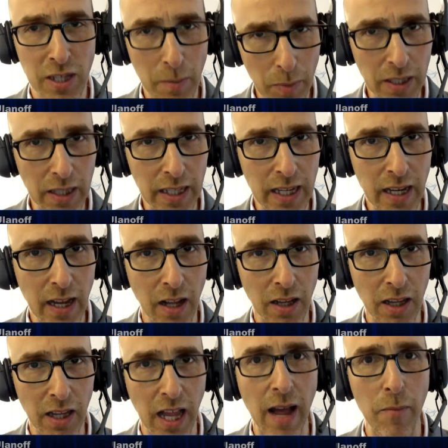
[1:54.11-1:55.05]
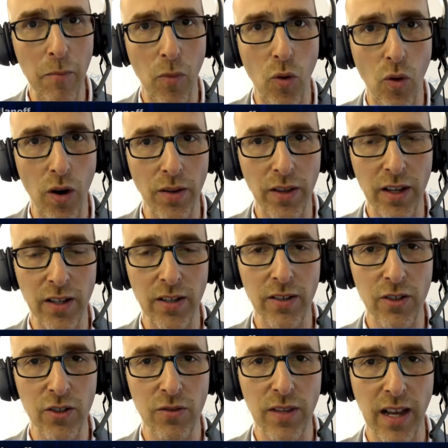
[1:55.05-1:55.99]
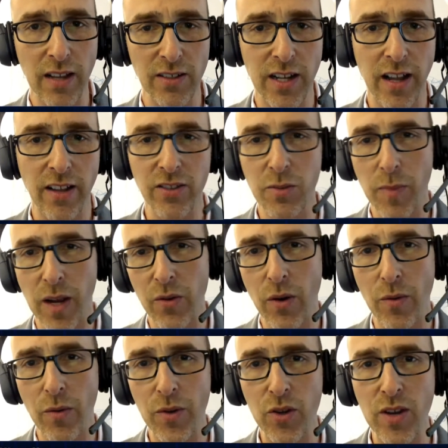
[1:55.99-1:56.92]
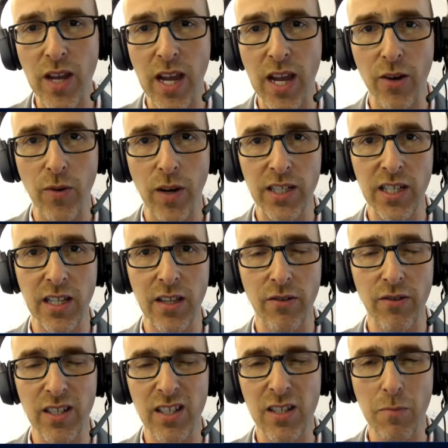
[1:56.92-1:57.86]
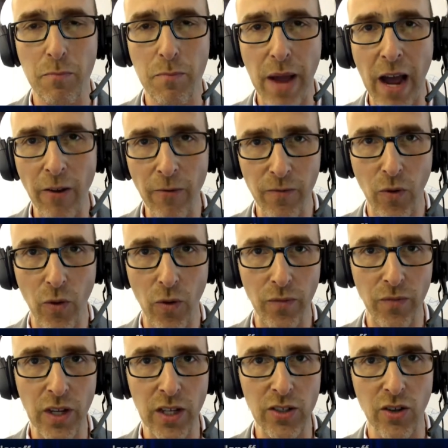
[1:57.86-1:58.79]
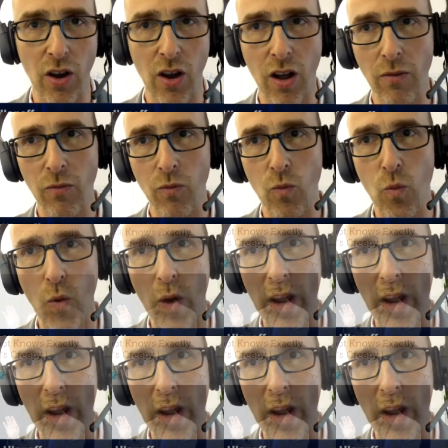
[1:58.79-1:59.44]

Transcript: typically a lot more than $2,000. And by the way, you can't quite see there is it's about four feet tall,